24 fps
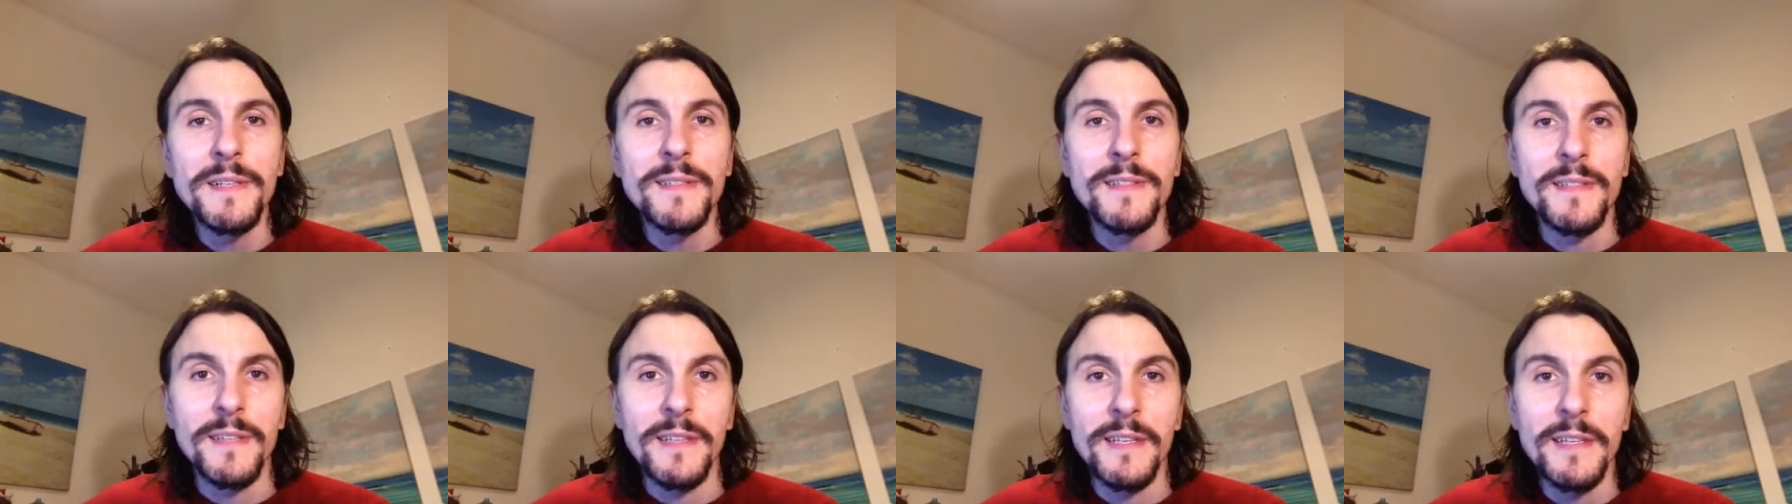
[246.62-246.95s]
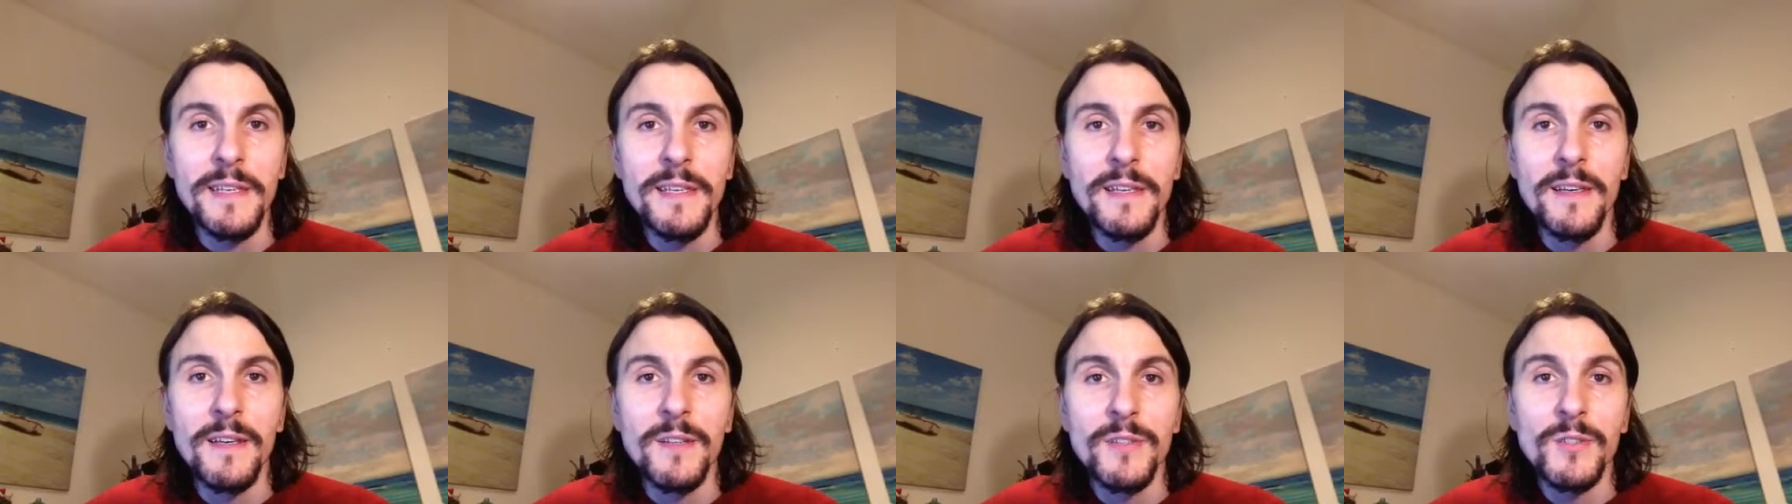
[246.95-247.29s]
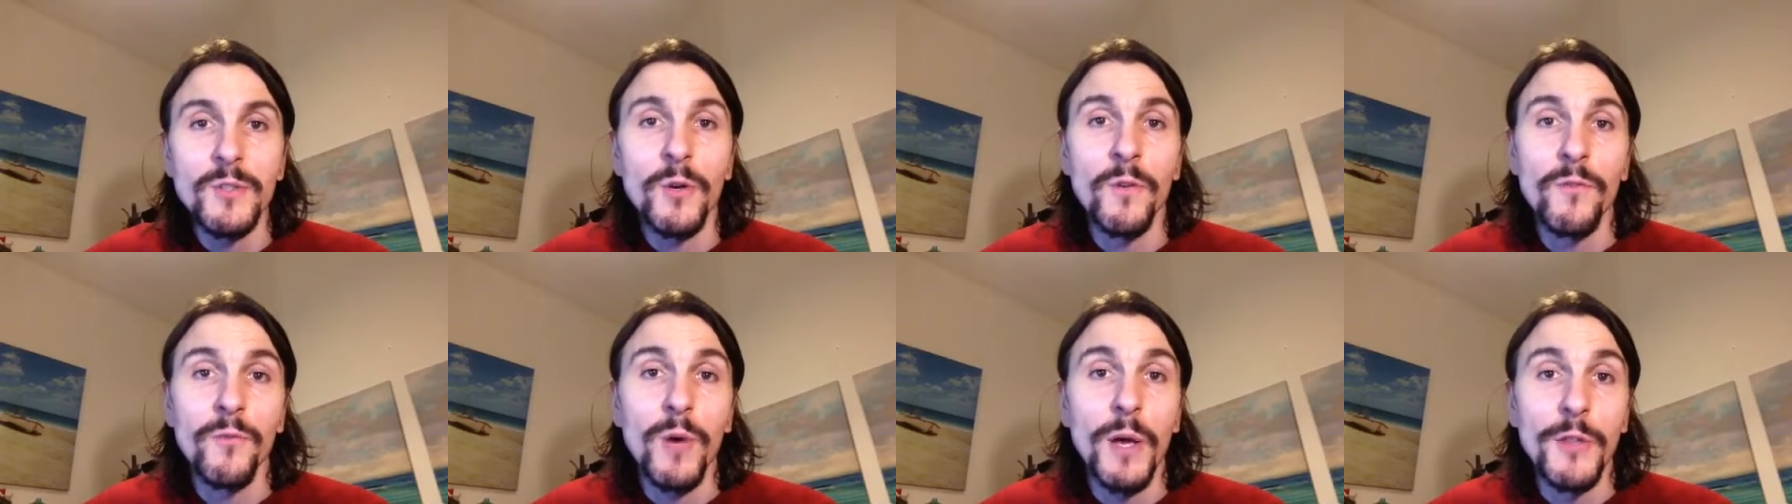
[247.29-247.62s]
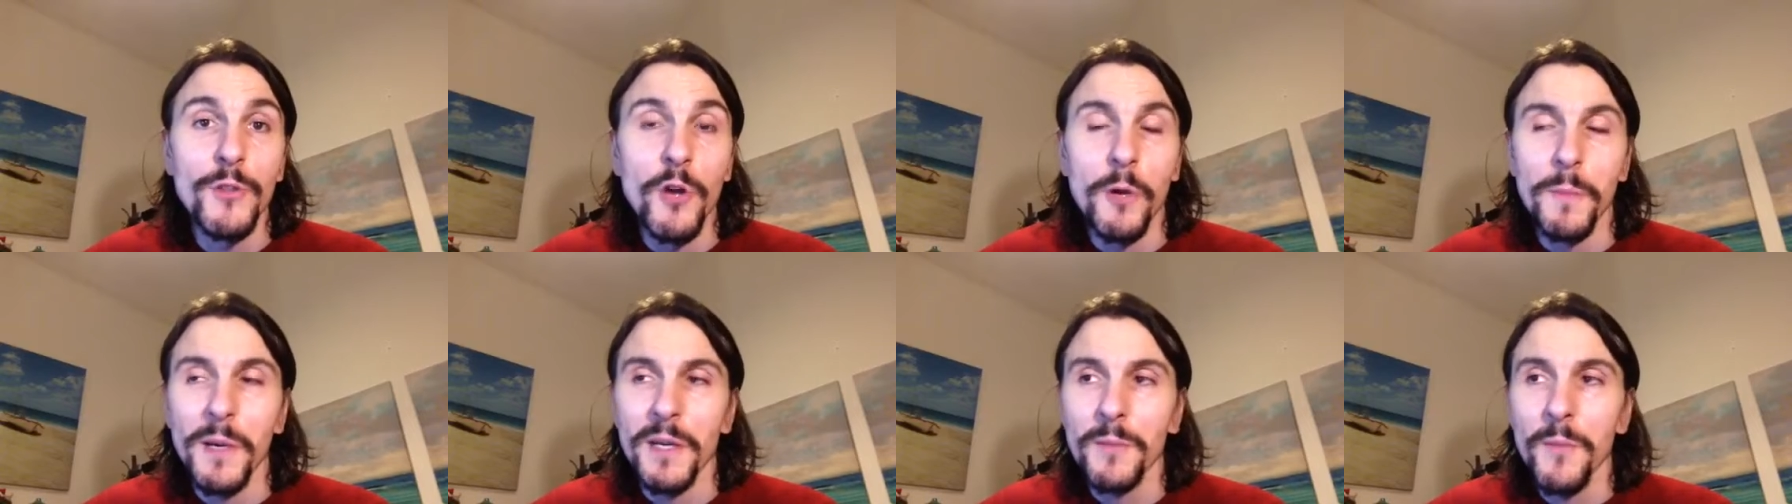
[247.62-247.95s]
see, ce qu'on voit
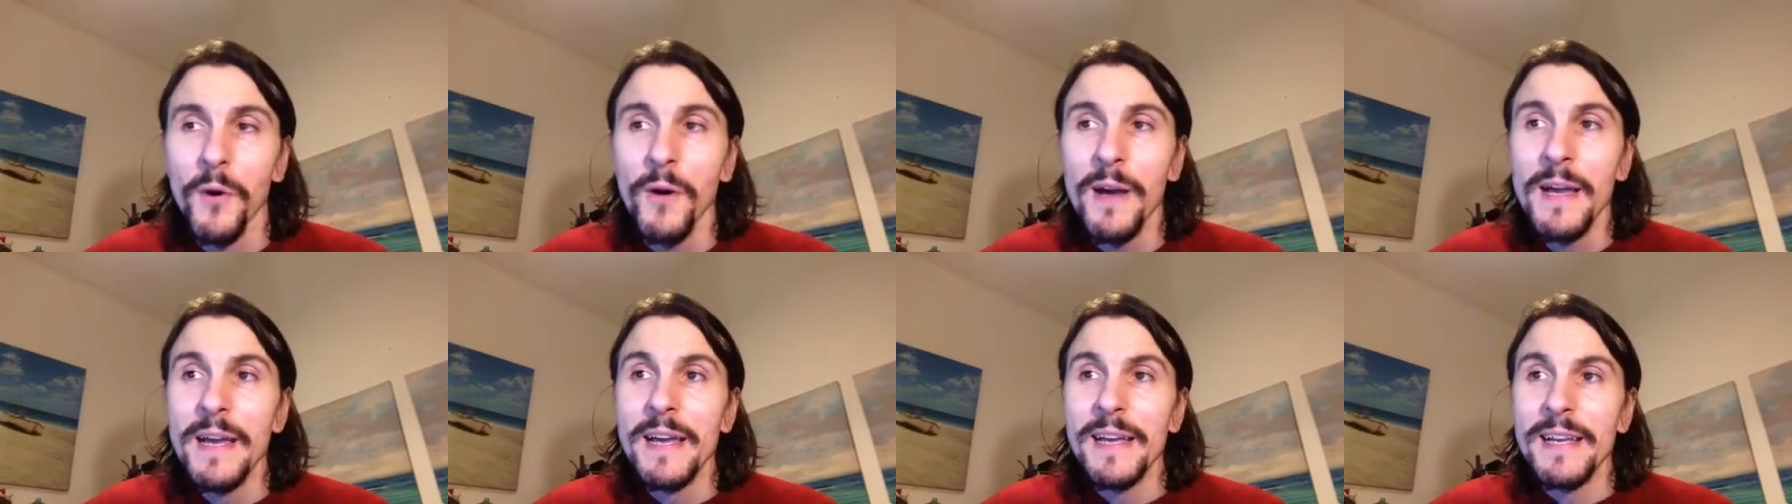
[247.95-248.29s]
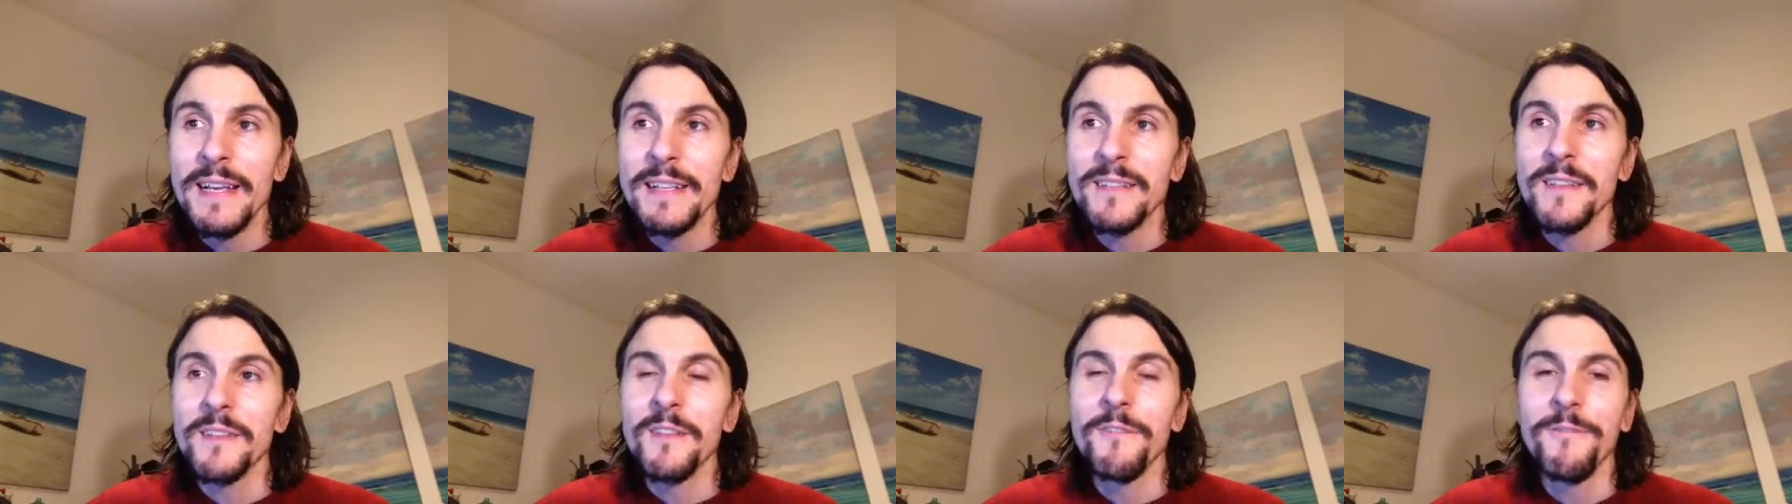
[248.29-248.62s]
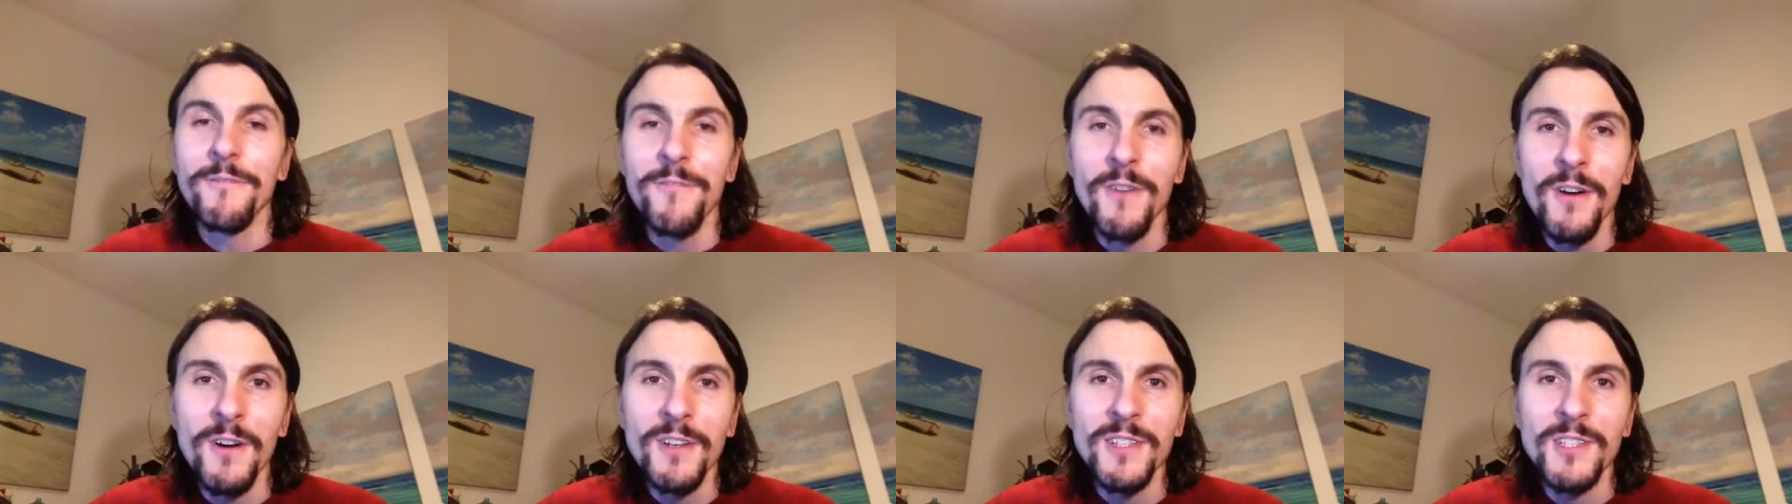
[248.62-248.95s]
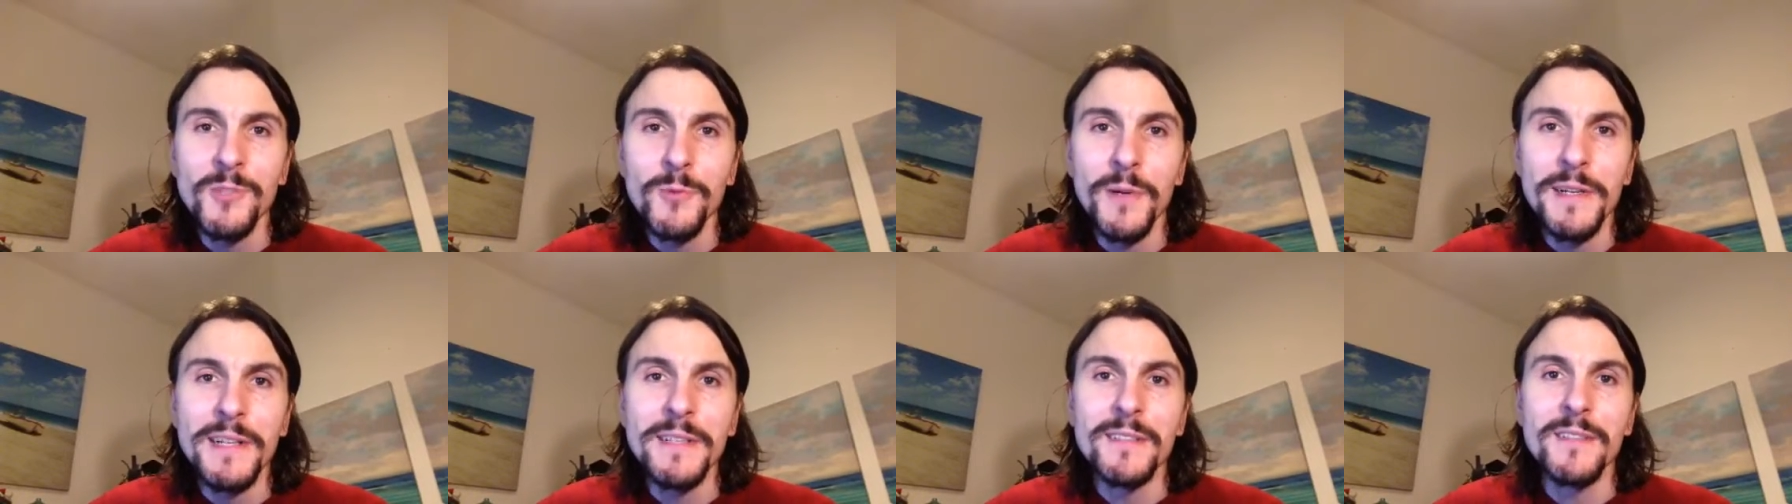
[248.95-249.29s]
normalement, is that the
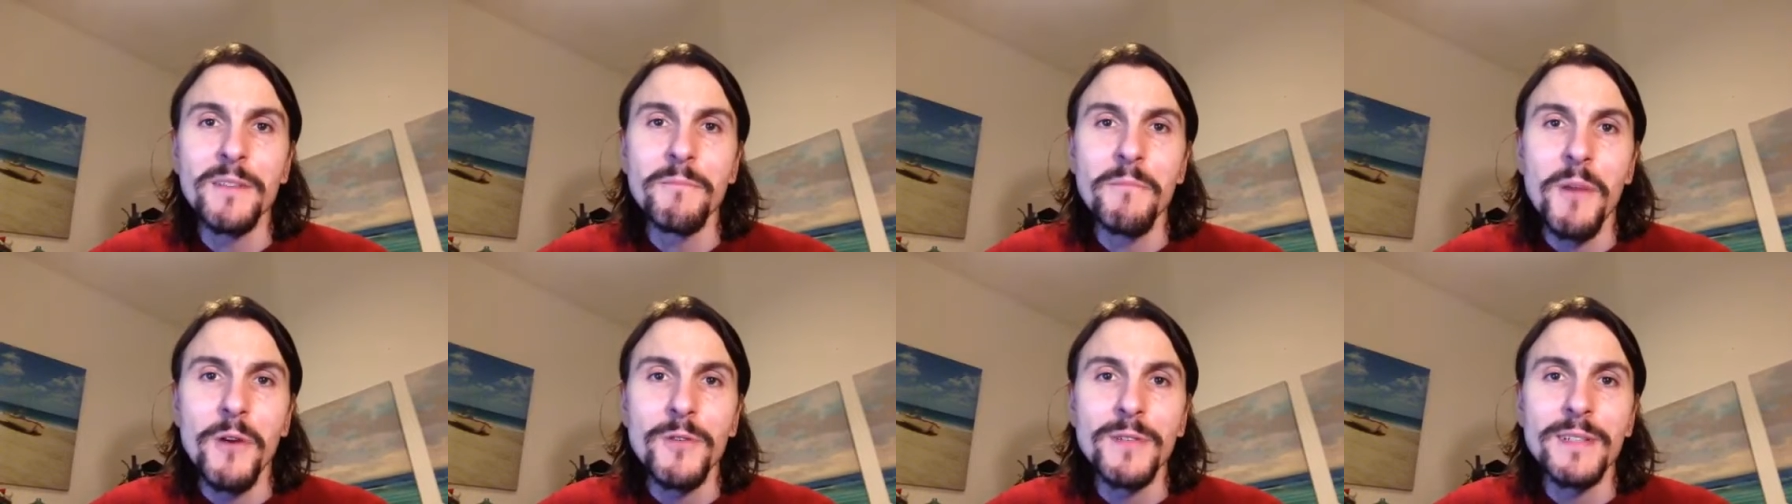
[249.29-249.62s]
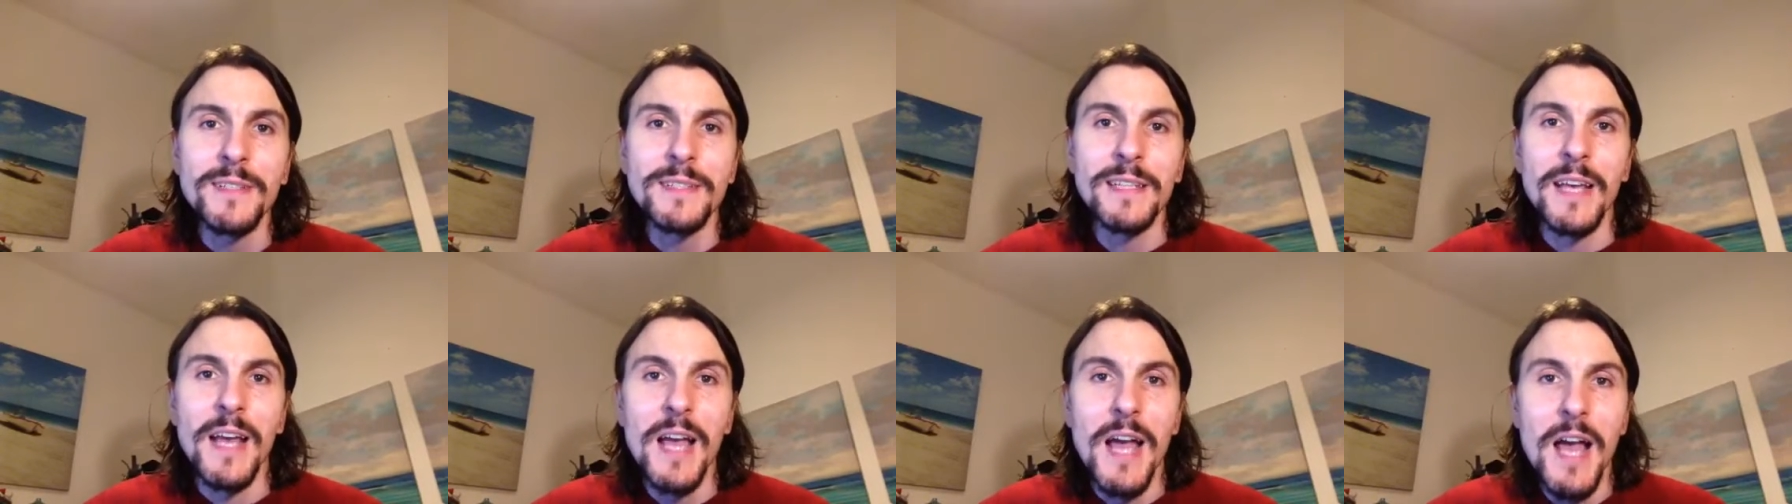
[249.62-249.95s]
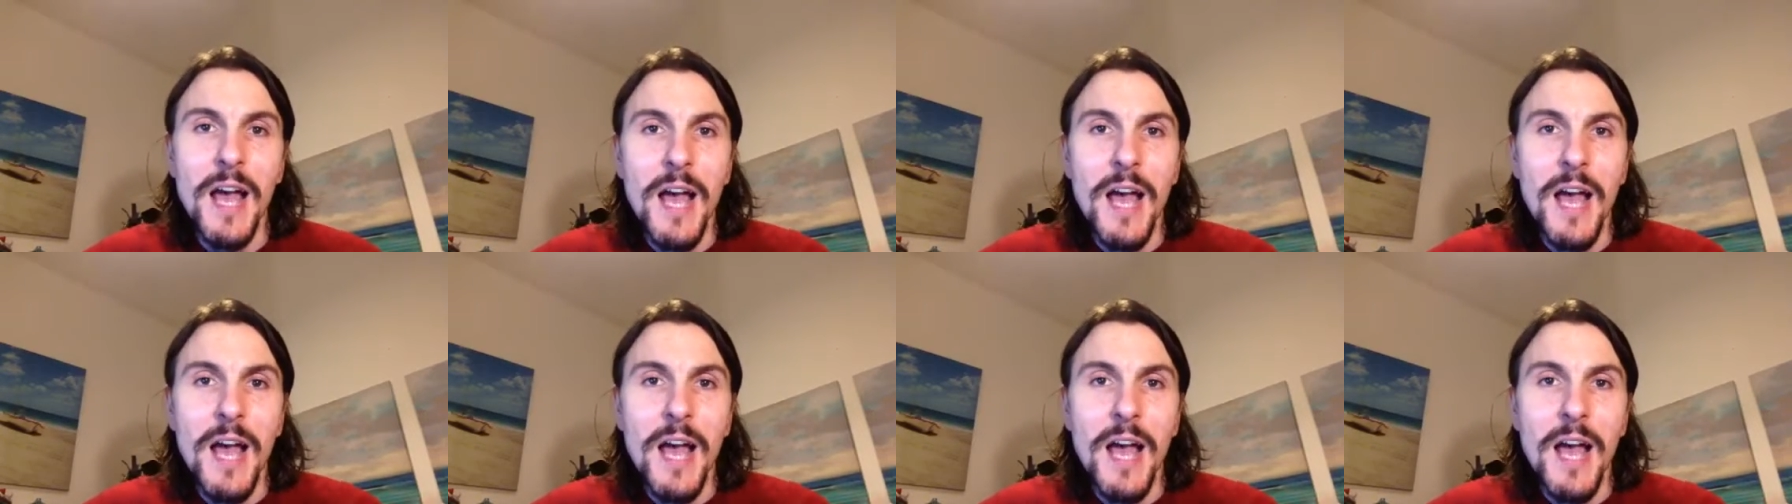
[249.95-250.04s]
first one is the most